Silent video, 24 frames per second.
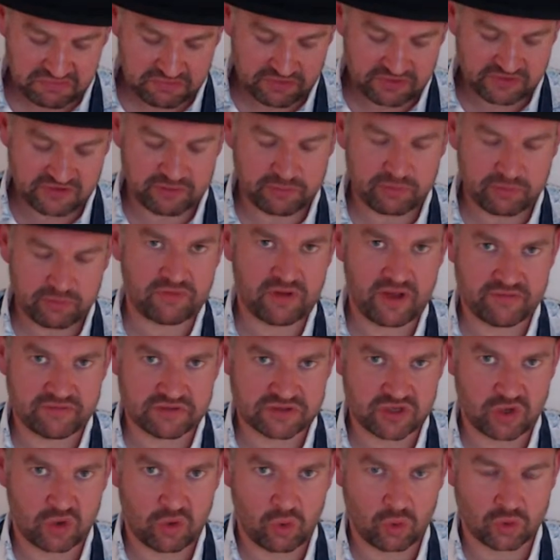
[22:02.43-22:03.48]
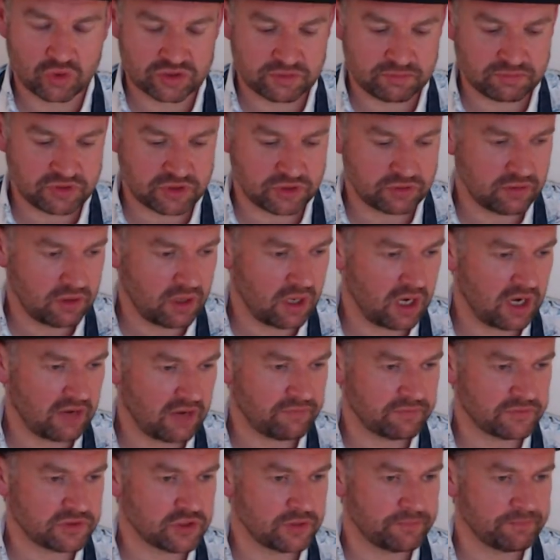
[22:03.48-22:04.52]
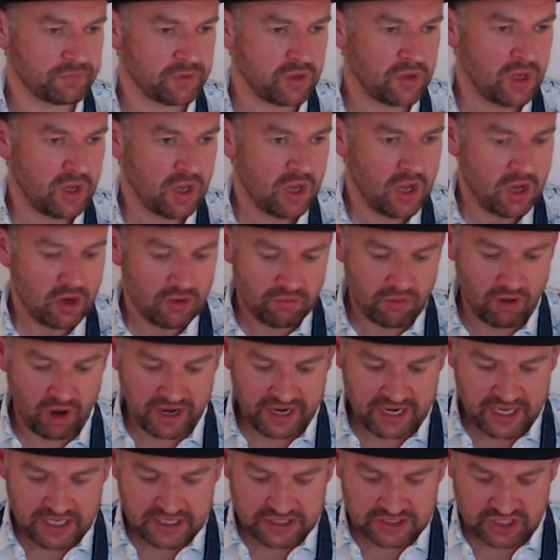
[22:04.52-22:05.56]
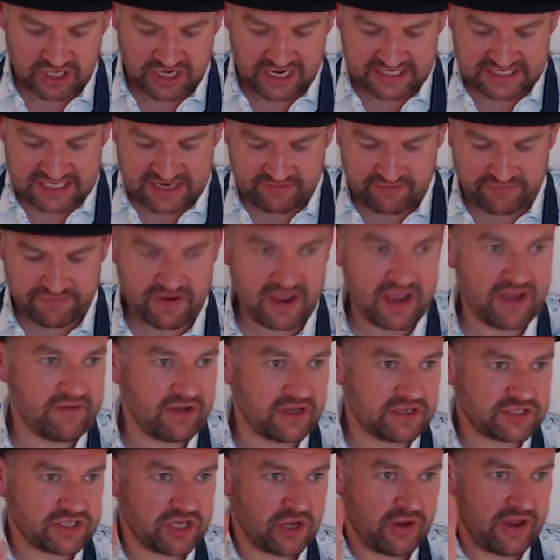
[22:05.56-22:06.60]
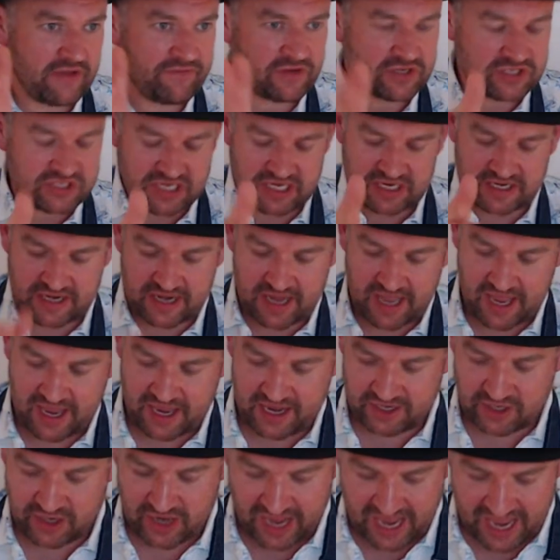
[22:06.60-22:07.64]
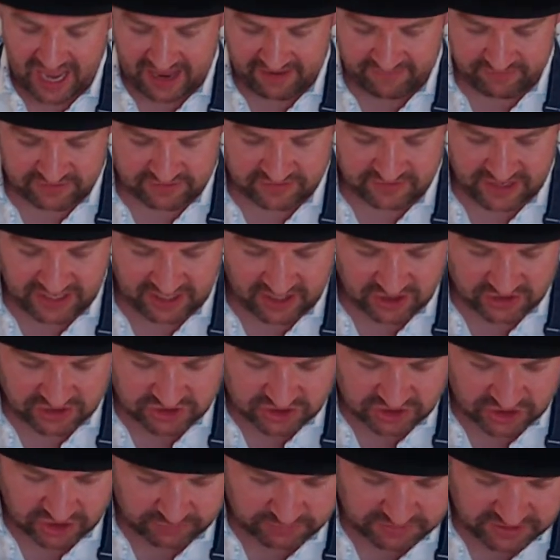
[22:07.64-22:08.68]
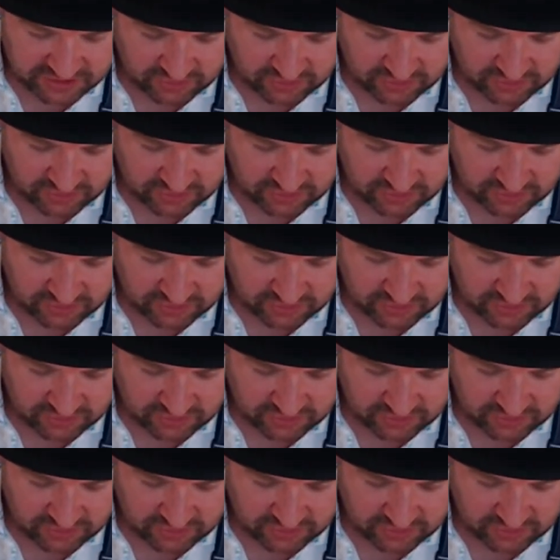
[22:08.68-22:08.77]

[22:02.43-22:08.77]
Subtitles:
the simple flavors are awesome too. I love them too. Right, so let's have a flavor. So if you're sitting there and you haven't consumed